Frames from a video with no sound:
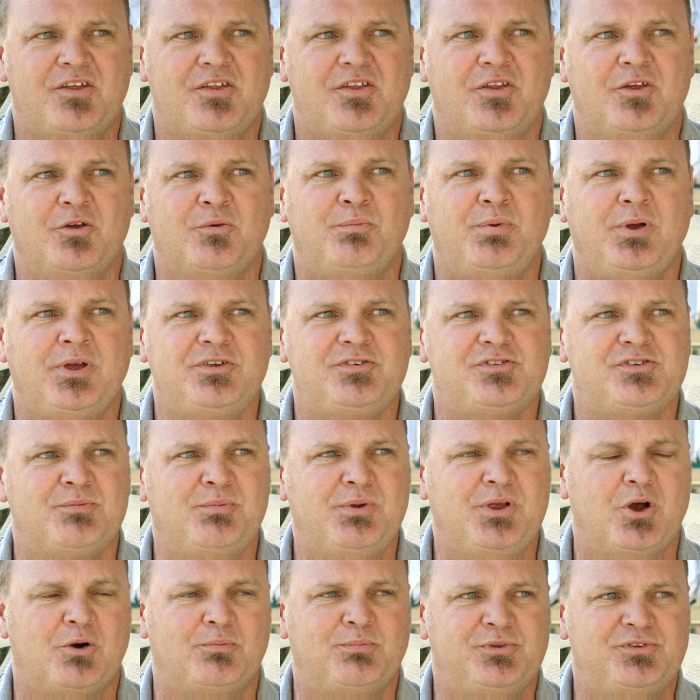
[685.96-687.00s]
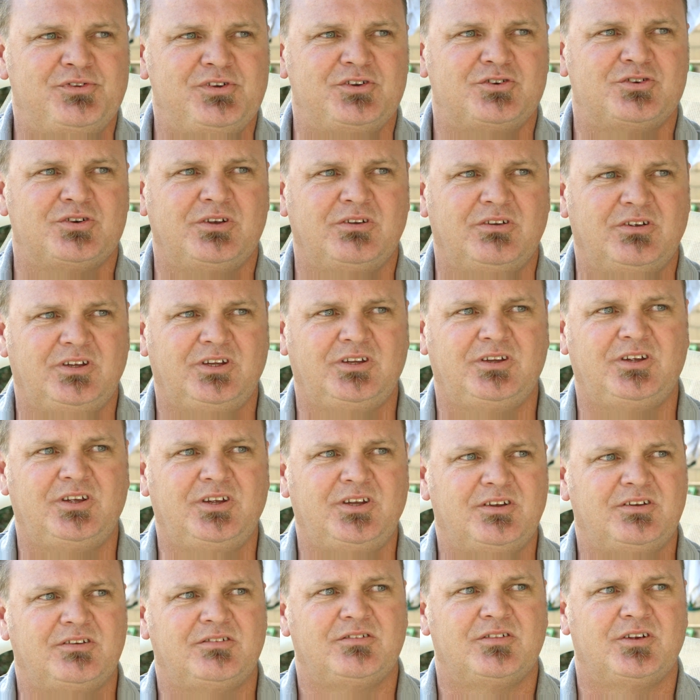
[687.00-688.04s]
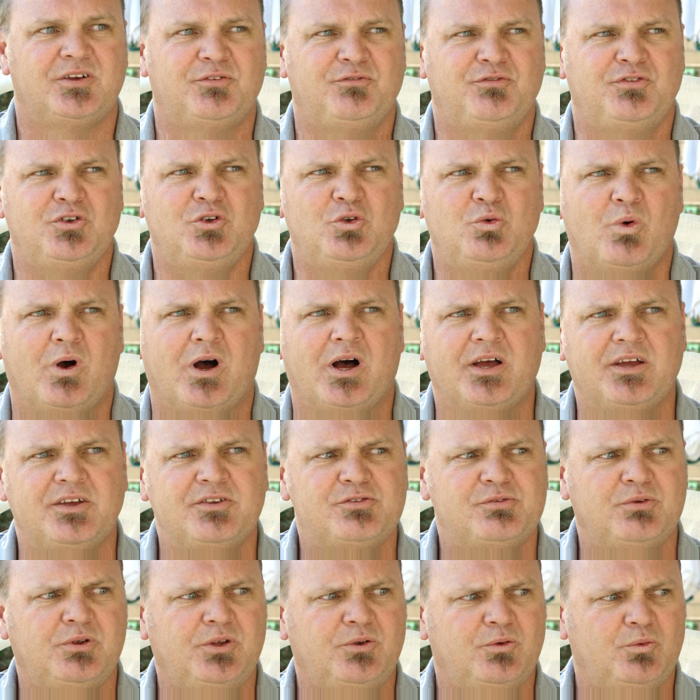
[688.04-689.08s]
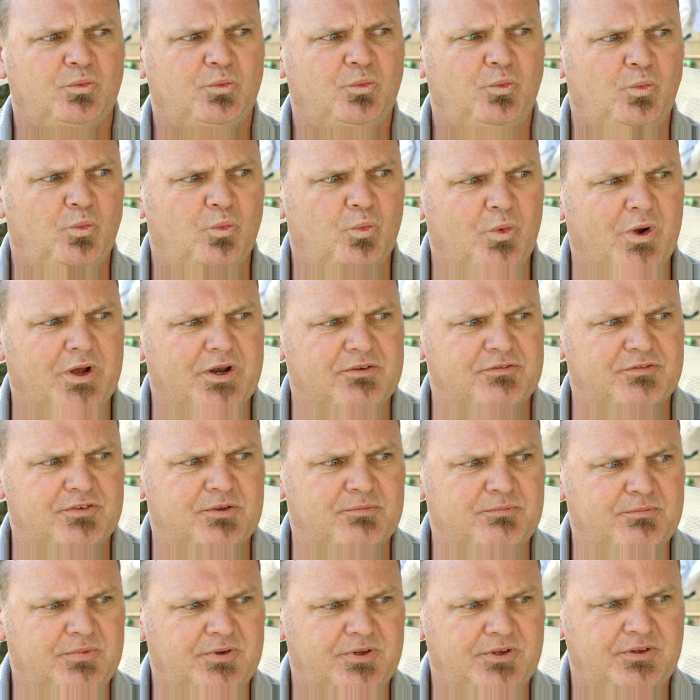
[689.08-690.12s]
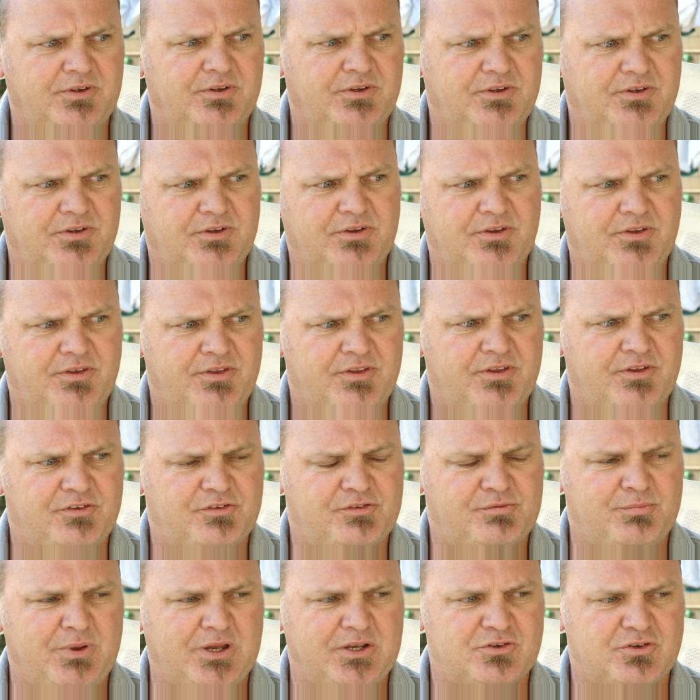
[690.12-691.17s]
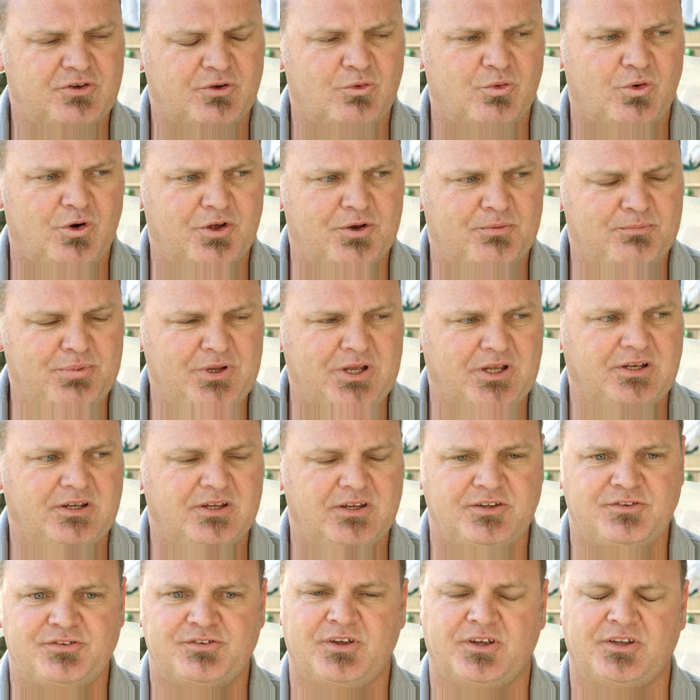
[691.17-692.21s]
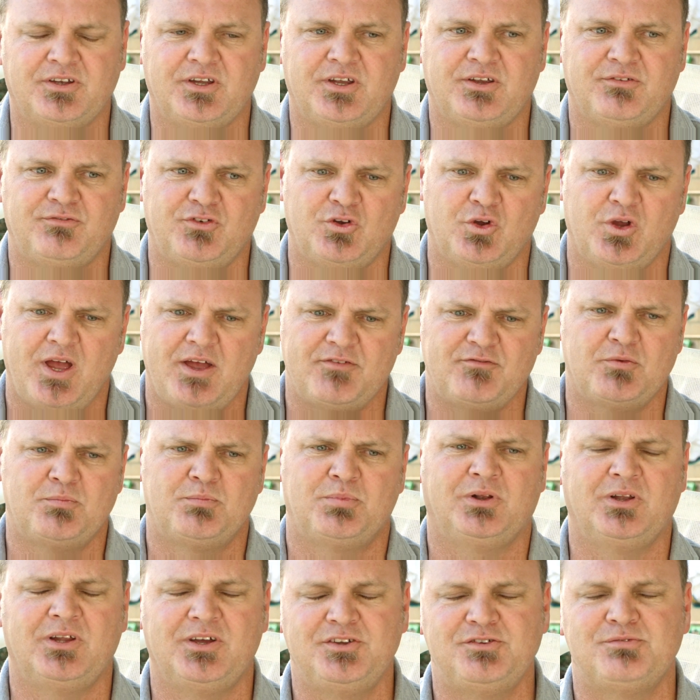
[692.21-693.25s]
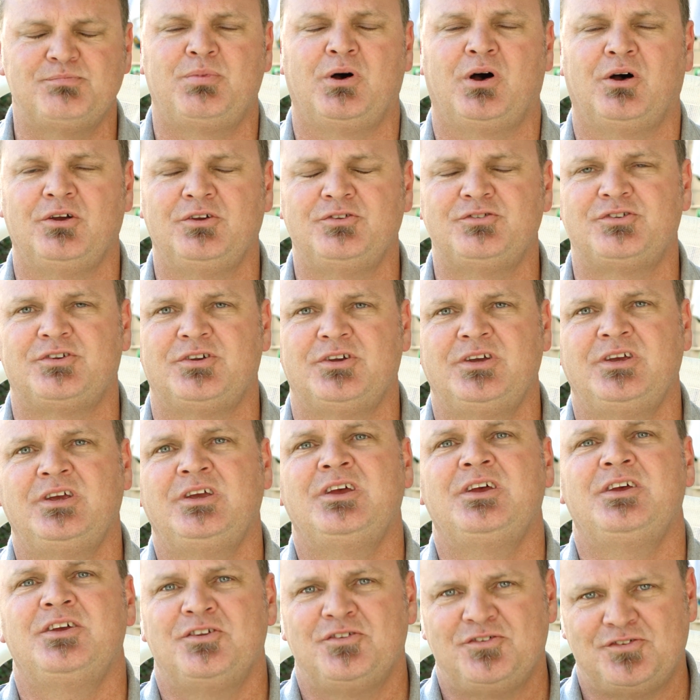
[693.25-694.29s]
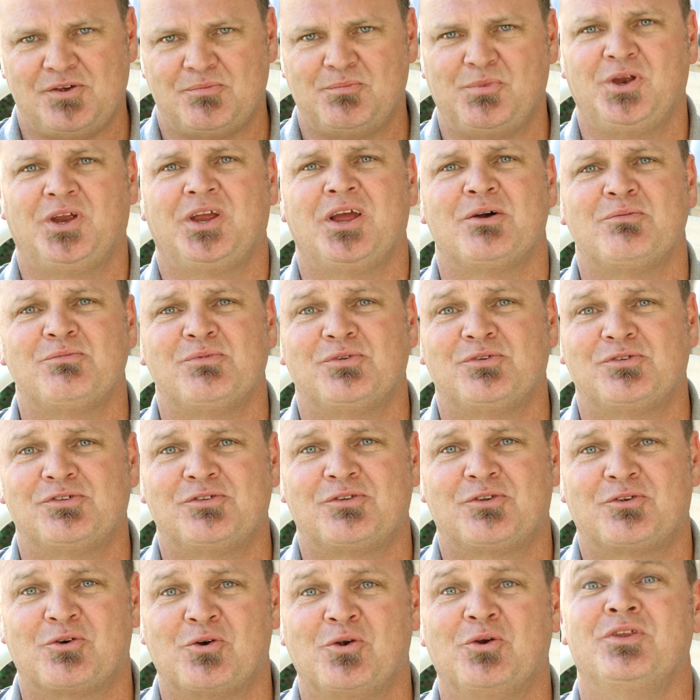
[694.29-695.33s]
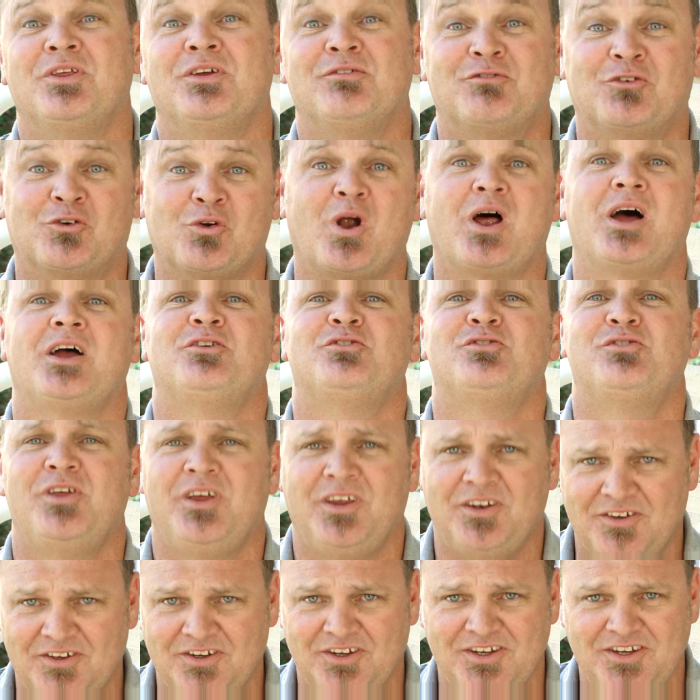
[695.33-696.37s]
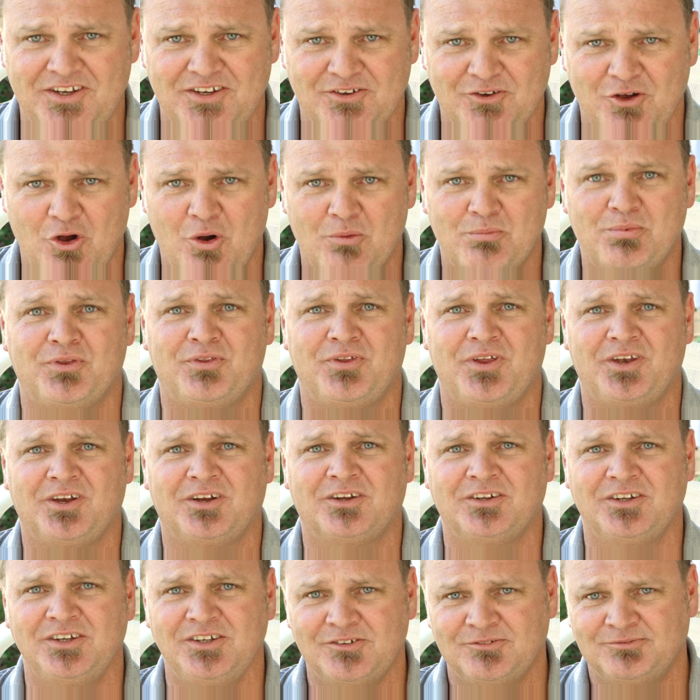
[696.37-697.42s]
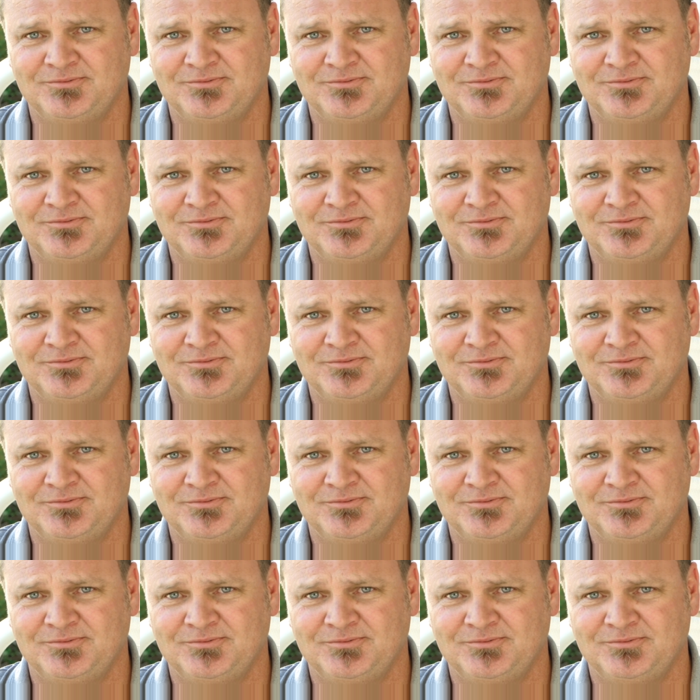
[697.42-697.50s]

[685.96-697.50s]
There appears to be opposition in a few ways. One of them that's mentioned quite a bit is that if you have a police post, somebody comes through, they've grazed their knee, hypothetically,